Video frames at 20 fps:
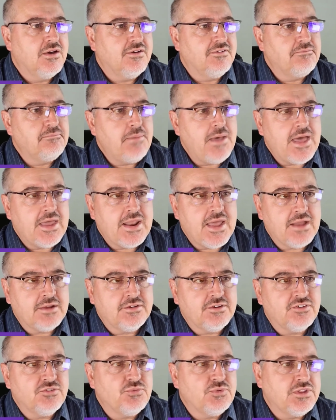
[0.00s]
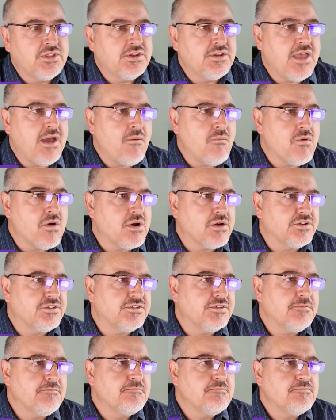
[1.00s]
of bad actors within
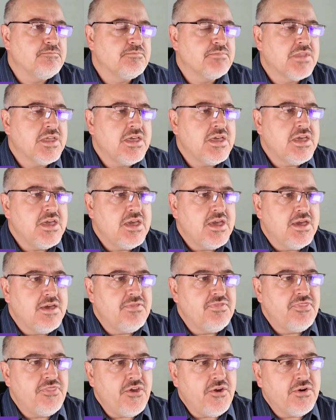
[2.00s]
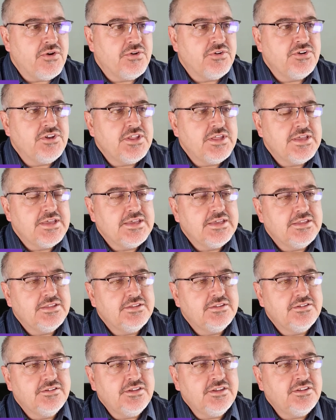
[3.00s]
networks. And third,
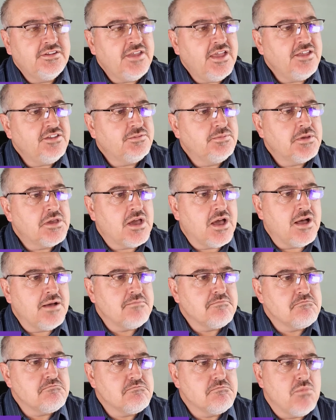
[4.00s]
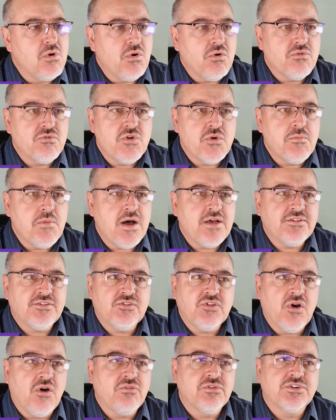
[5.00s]
ZTAs become more
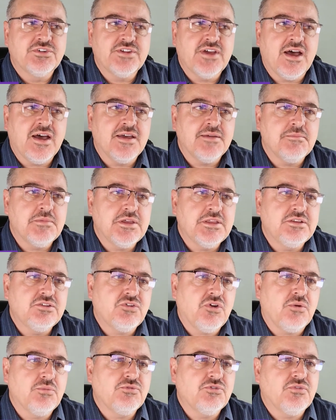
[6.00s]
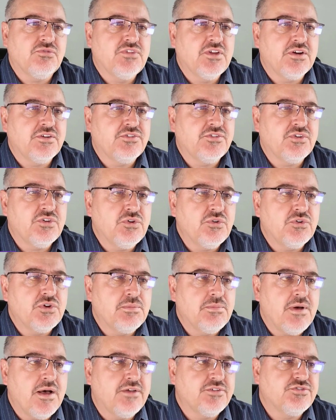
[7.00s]
robust over time in terms of their security
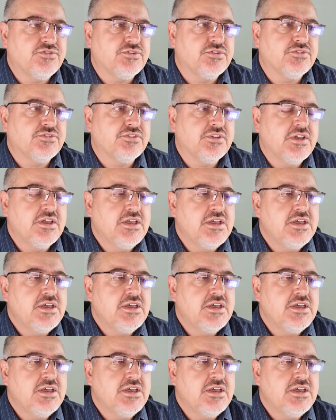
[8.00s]
postures.